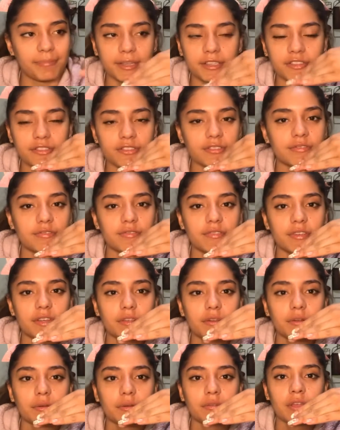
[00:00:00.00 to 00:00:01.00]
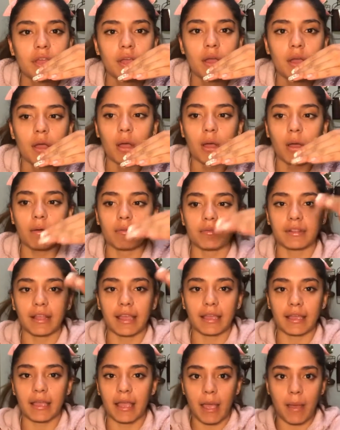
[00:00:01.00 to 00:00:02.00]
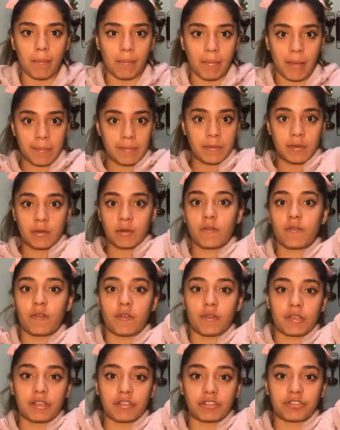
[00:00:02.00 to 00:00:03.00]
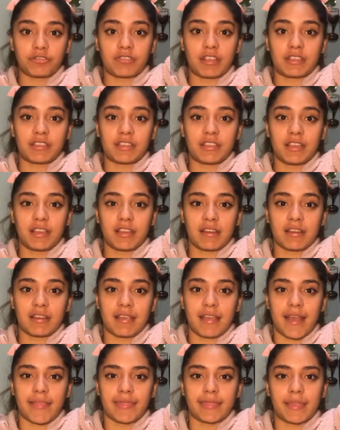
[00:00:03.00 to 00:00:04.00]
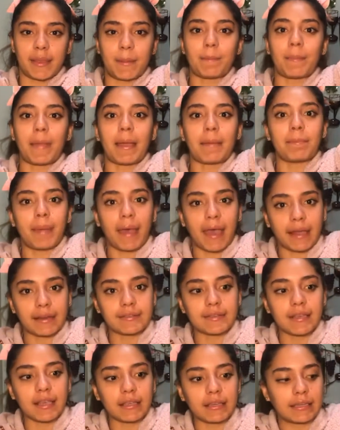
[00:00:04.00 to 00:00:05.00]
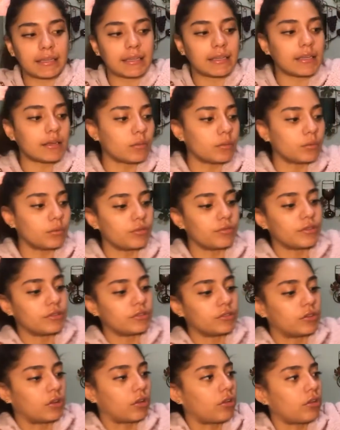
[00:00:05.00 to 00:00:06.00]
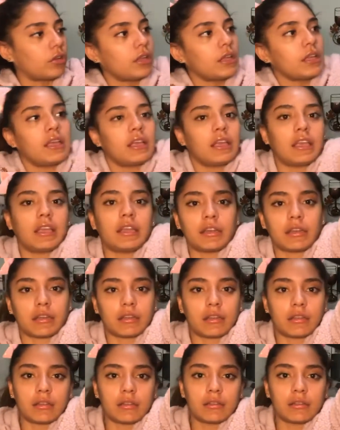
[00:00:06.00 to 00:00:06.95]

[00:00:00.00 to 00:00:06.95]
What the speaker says: pictures and videos of my beautiful heel stretch here, and then my bad technique would result in a.